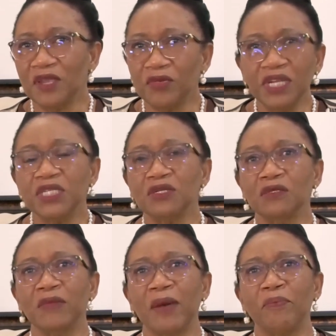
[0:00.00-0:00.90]

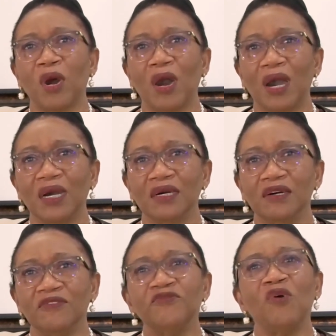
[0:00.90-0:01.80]
critical manpower,
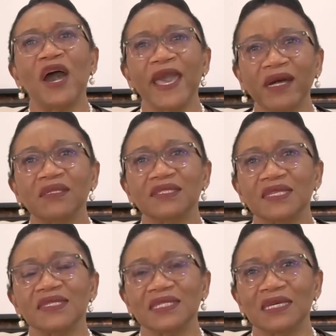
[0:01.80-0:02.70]
for our health
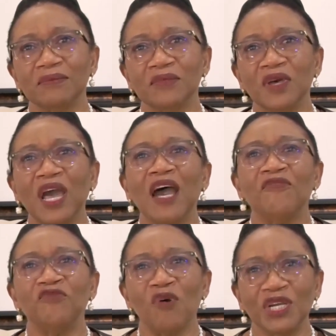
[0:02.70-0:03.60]
system
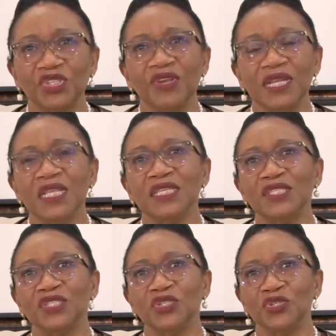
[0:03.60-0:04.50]
and for our training
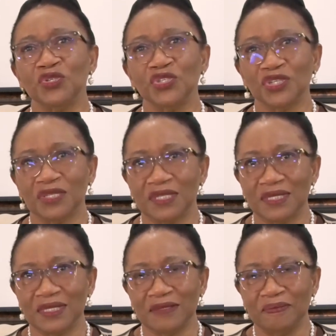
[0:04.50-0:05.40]

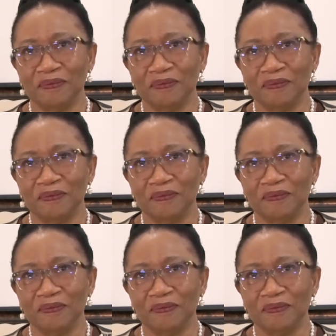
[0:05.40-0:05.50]
institutions.